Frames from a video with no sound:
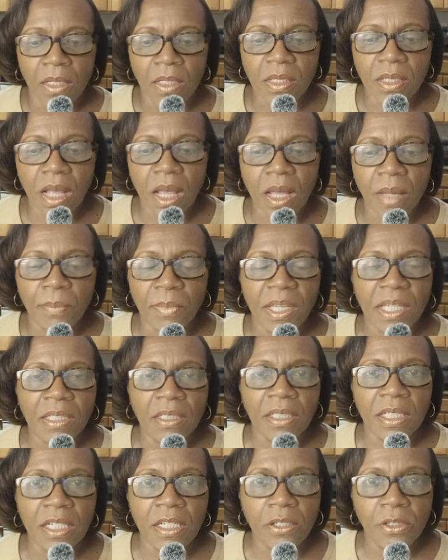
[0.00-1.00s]
Some
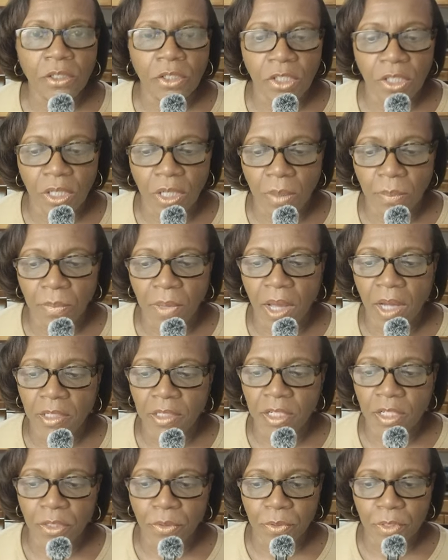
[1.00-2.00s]
in leadership are
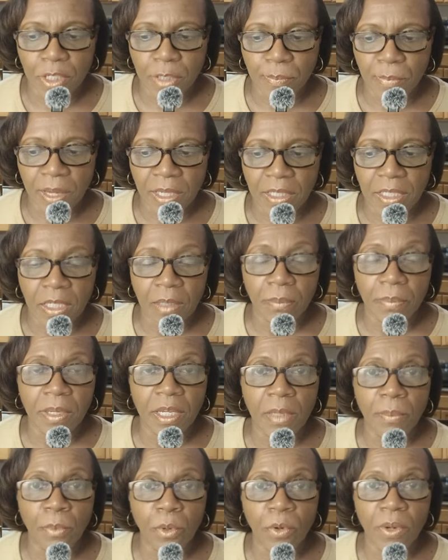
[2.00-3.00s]
disrespecting
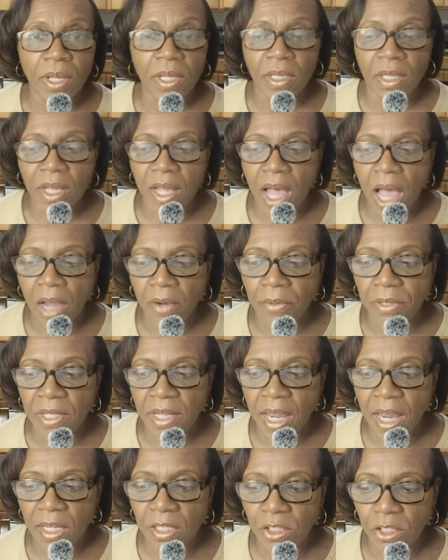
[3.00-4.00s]
people in the
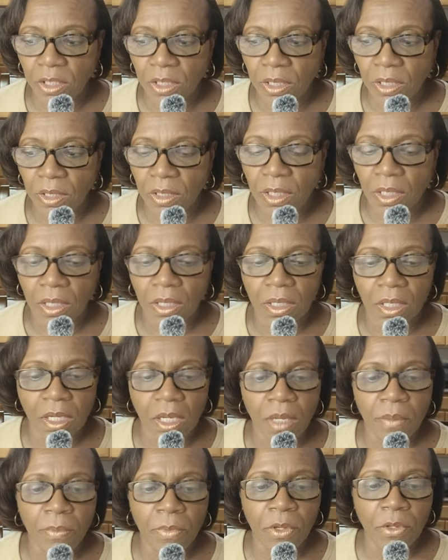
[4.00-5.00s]
congregation, the
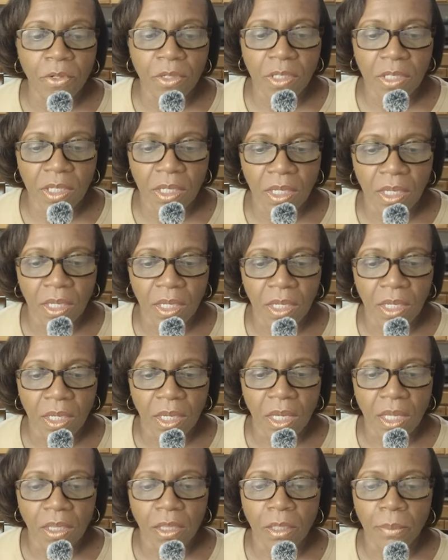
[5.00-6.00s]
community,
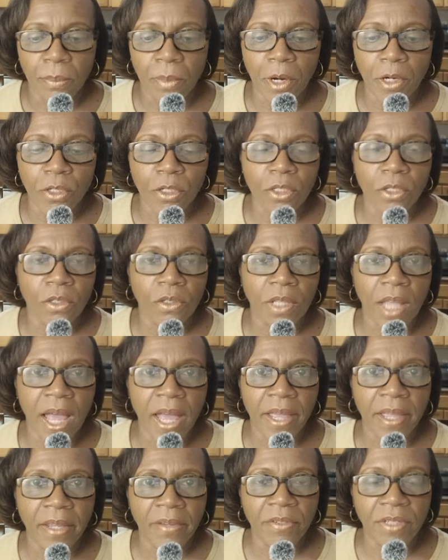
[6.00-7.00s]
their personal
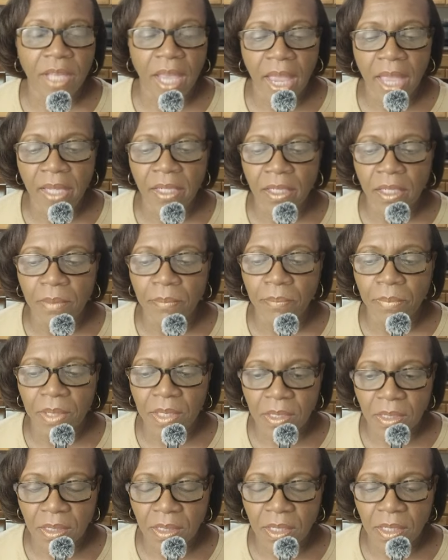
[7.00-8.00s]
lives, and in
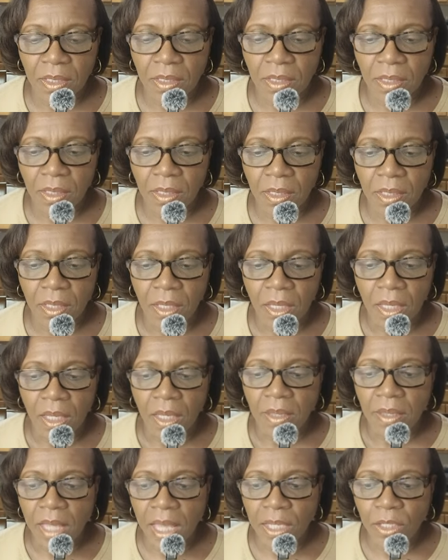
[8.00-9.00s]
business.
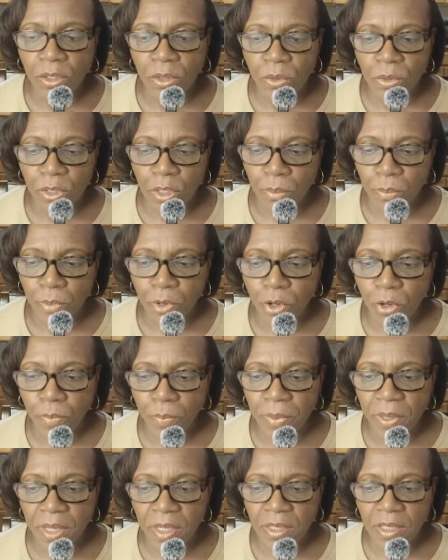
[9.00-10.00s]
They use the
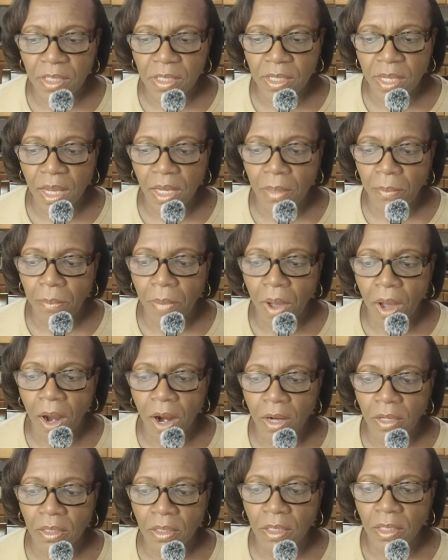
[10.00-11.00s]
pulpit to take
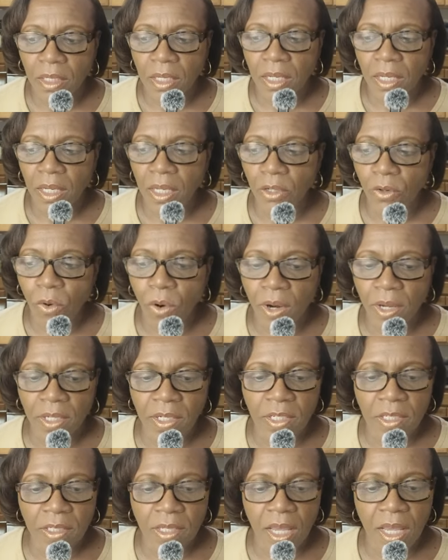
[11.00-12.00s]
part in
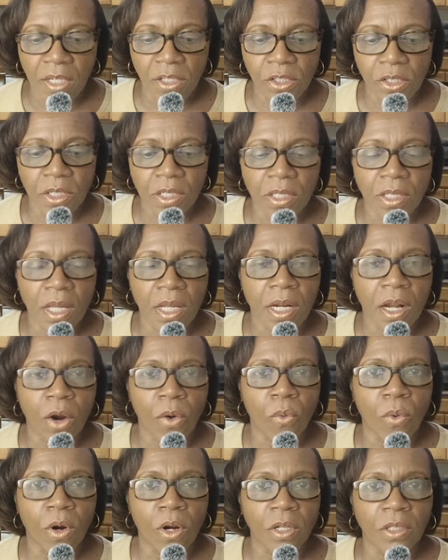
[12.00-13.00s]
organizations that
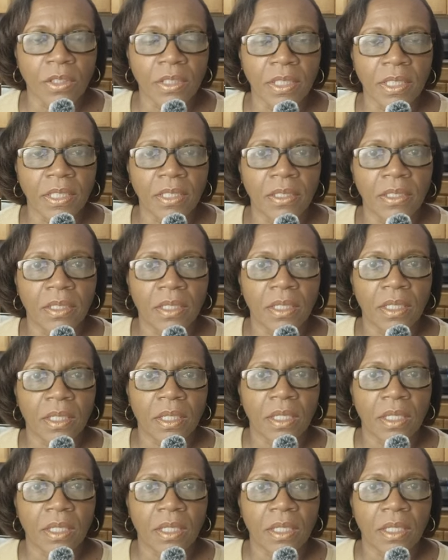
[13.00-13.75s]
are worldly.